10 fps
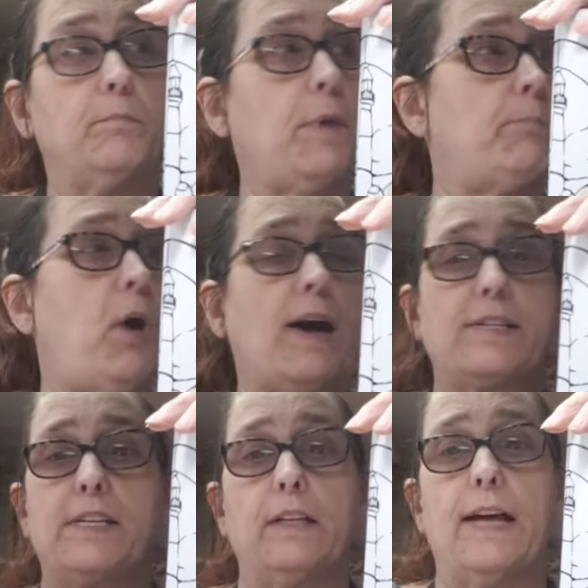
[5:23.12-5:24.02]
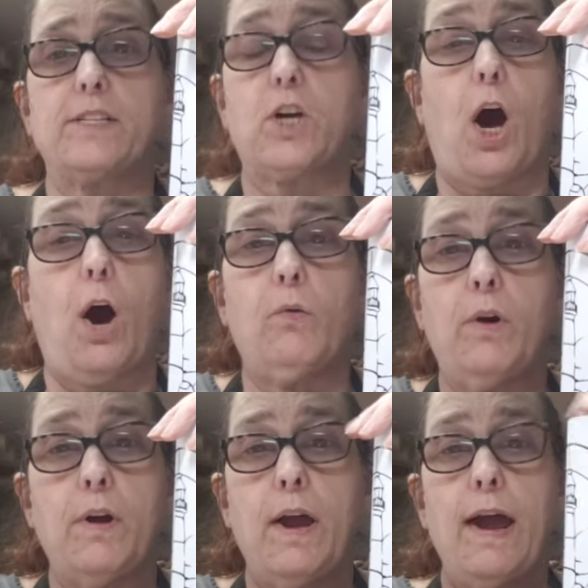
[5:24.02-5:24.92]
epoxy lets go,
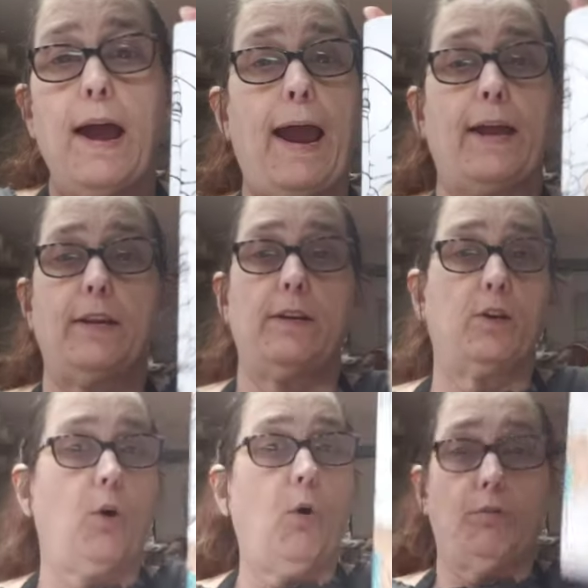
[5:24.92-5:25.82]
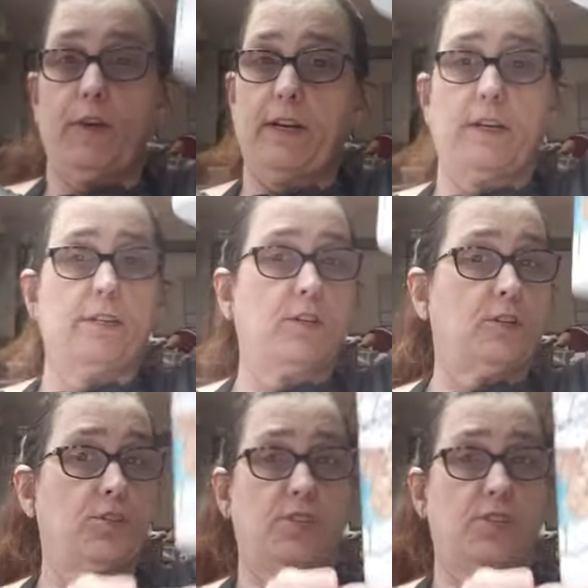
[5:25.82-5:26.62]
and your whole thing is good.